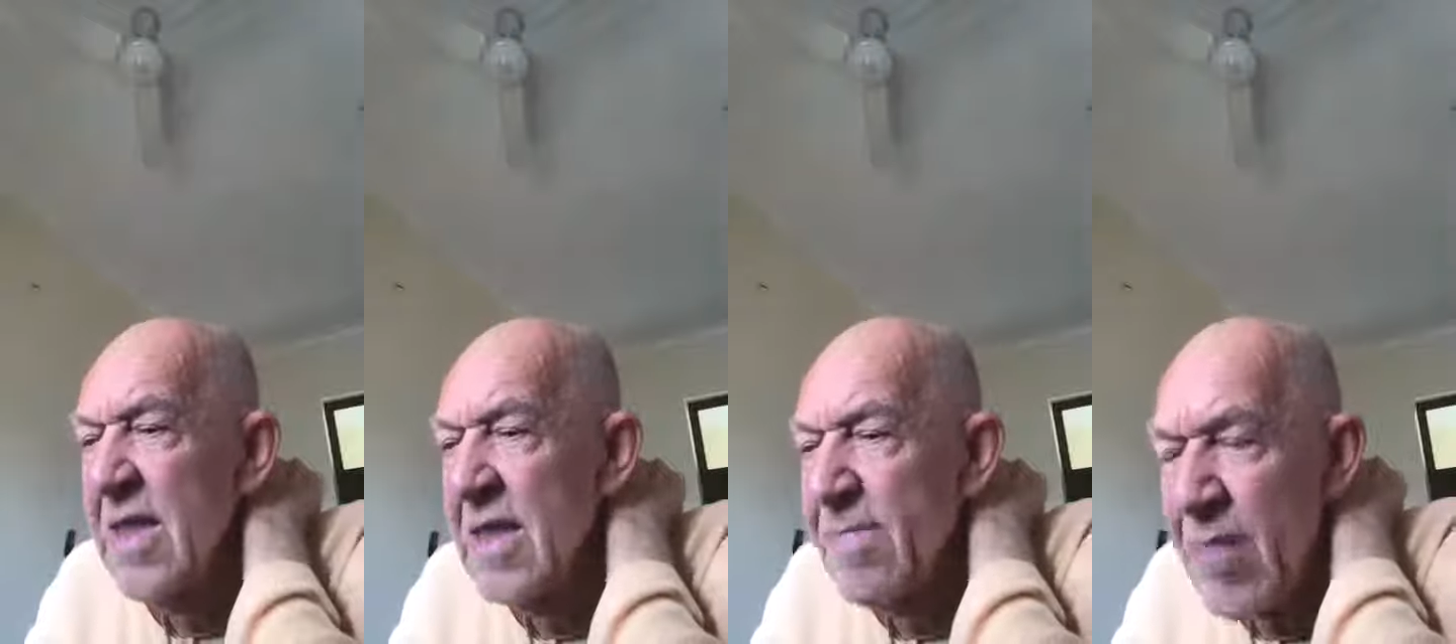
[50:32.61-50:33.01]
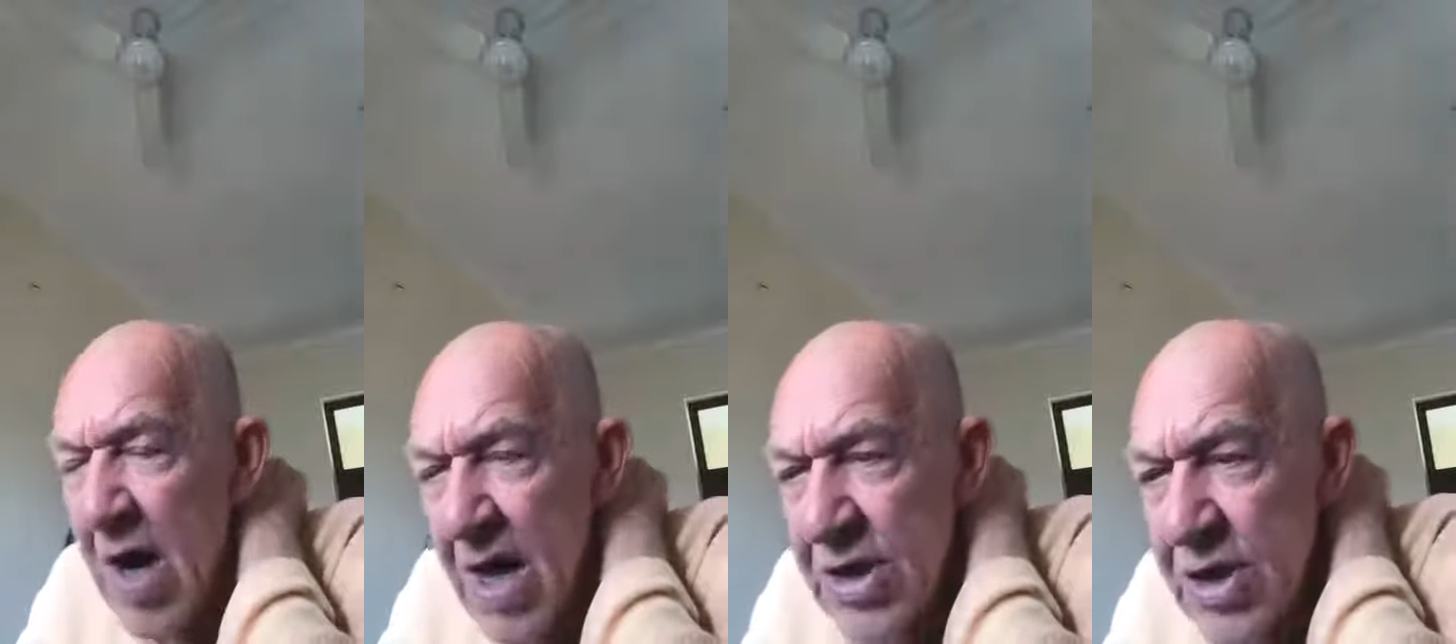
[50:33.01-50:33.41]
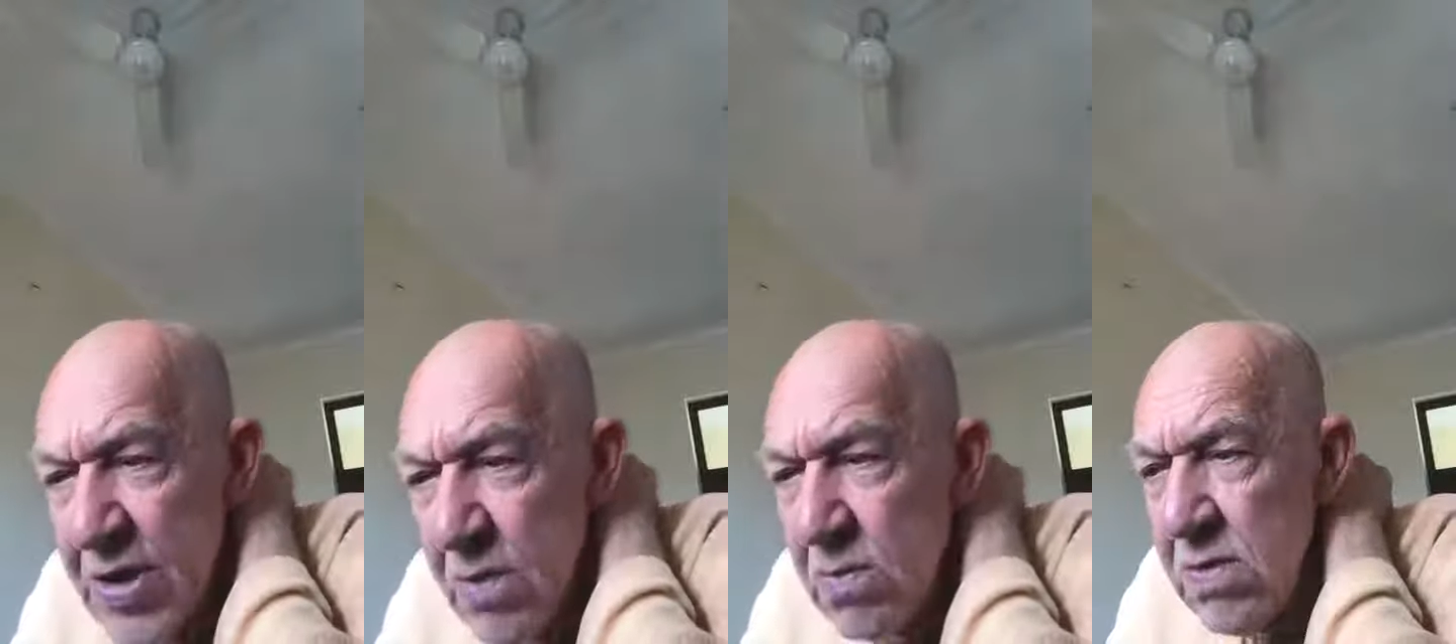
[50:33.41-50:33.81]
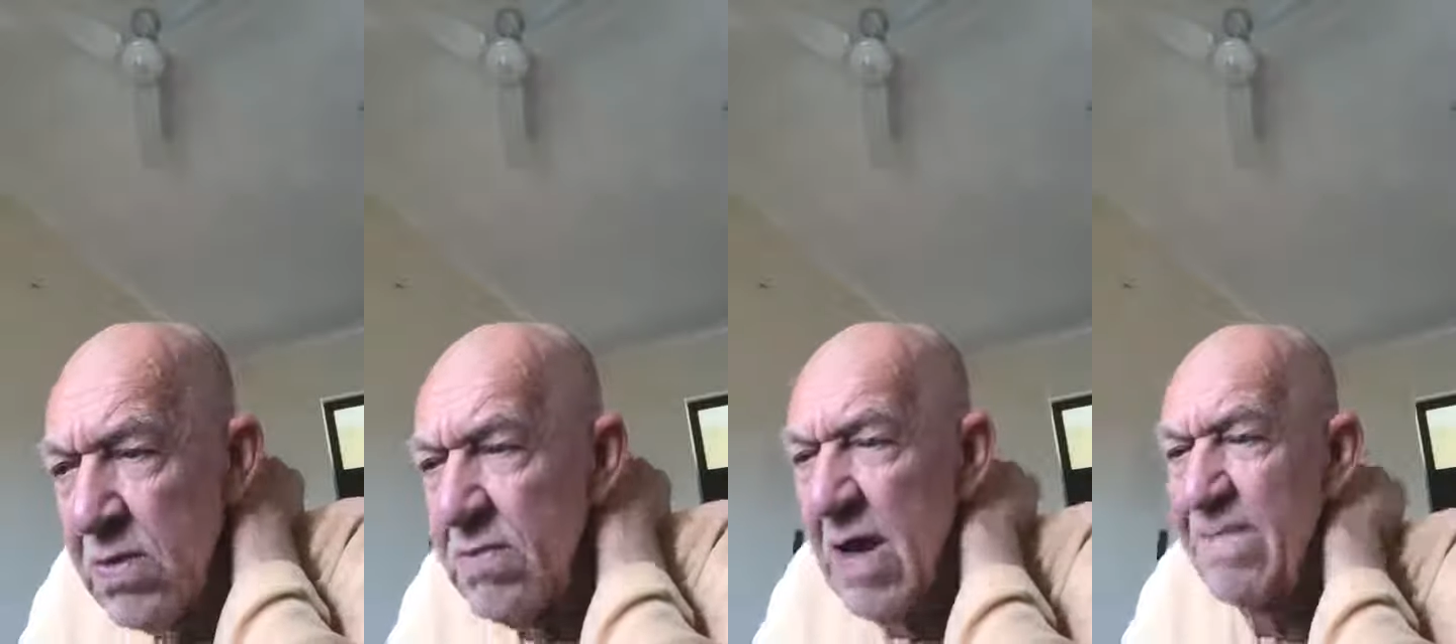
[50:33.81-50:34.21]
the
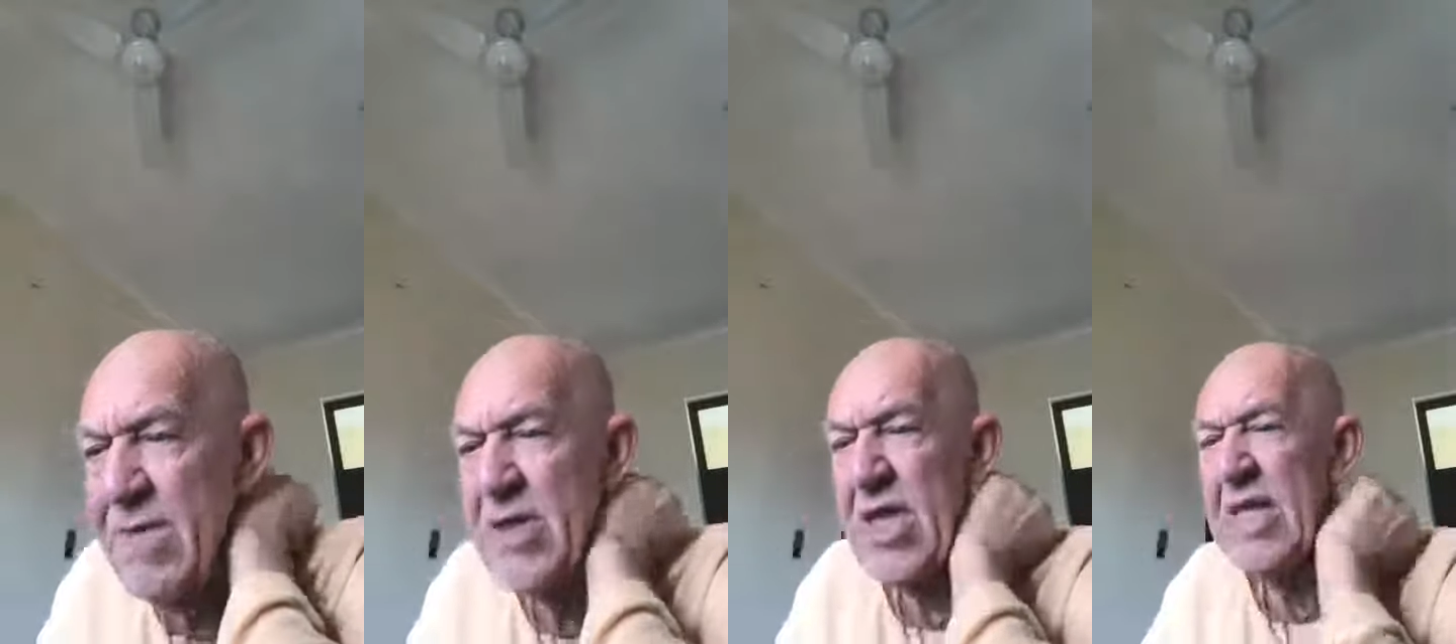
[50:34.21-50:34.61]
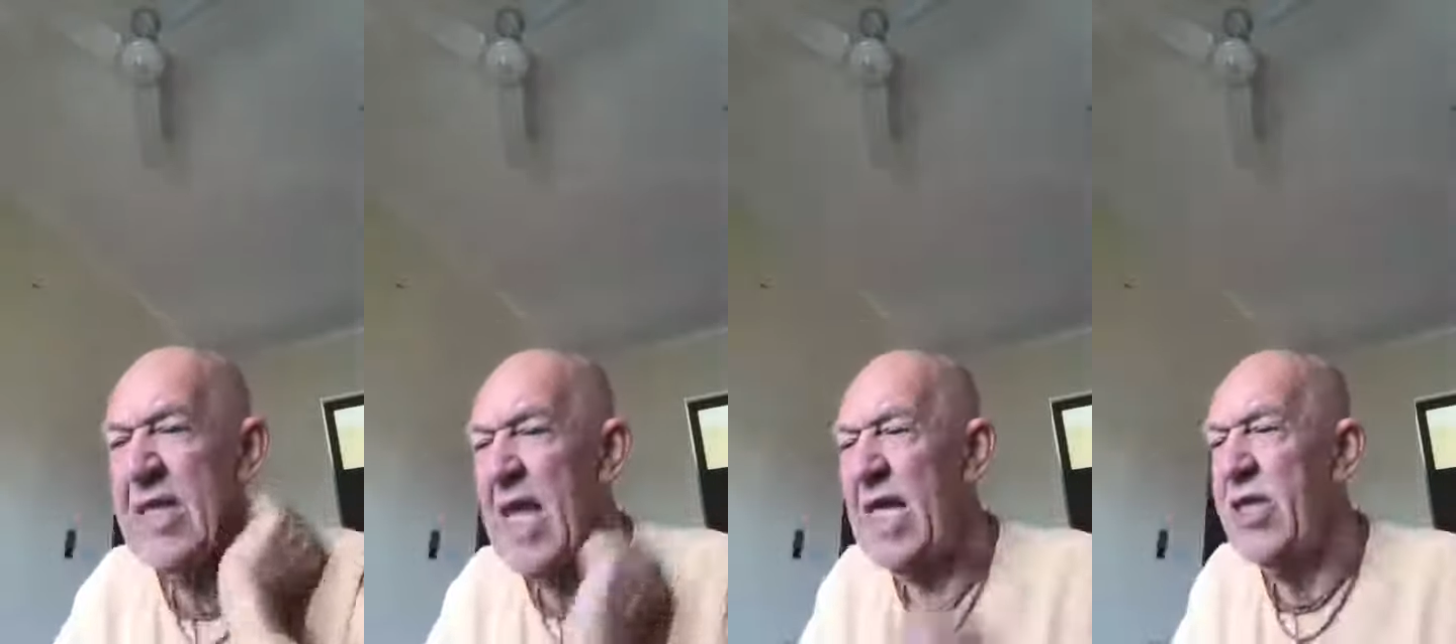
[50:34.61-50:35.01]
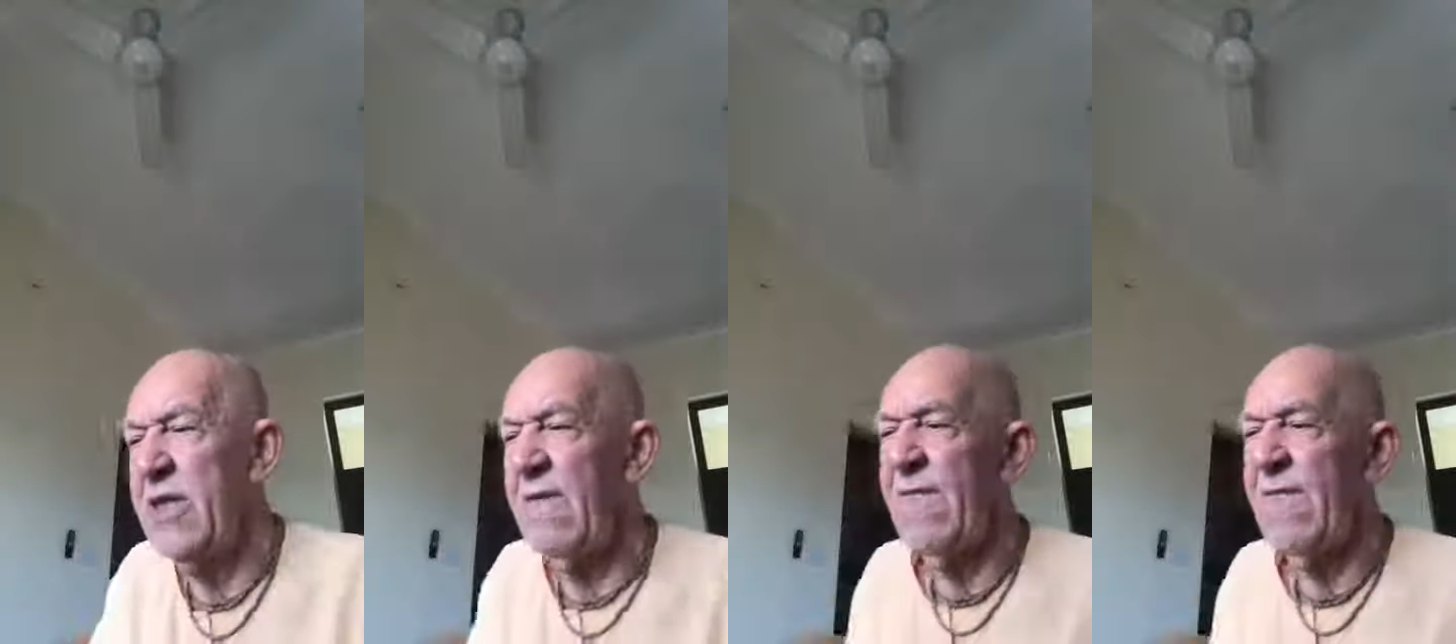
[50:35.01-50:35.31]
partial representation